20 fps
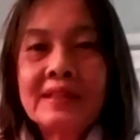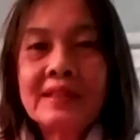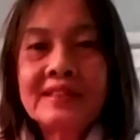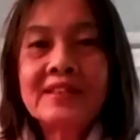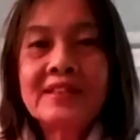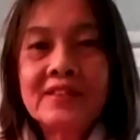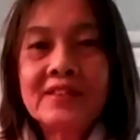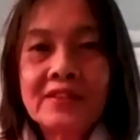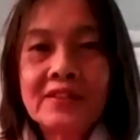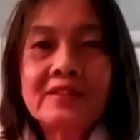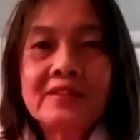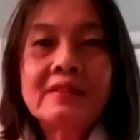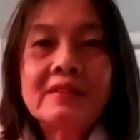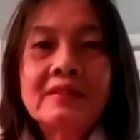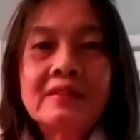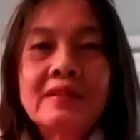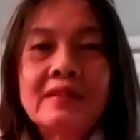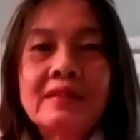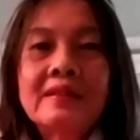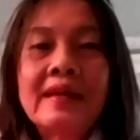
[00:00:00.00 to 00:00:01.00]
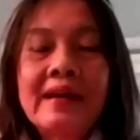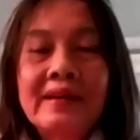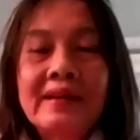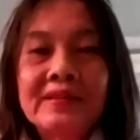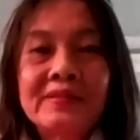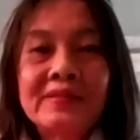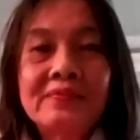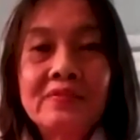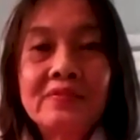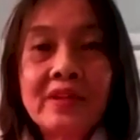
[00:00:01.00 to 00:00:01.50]
listener. That
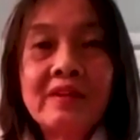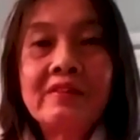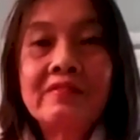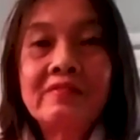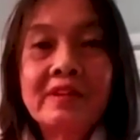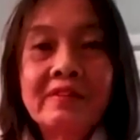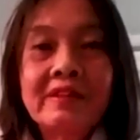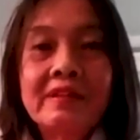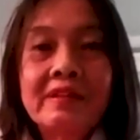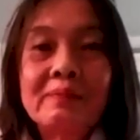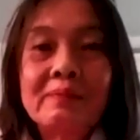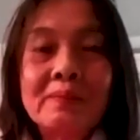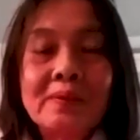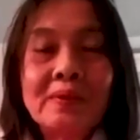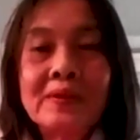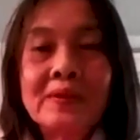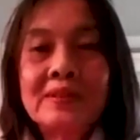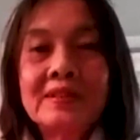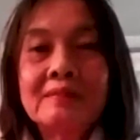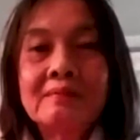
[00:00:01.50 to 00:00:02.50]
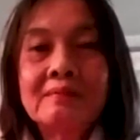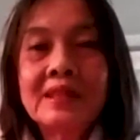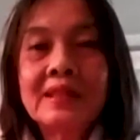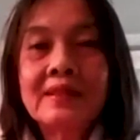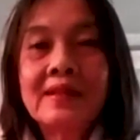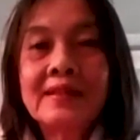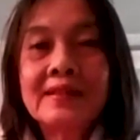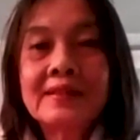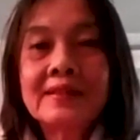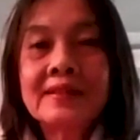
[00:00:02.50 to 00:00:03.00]
is very, very important
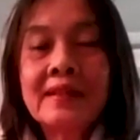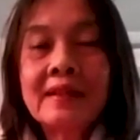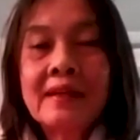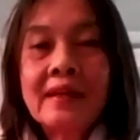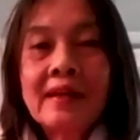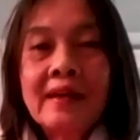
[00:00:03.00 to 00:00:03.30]
because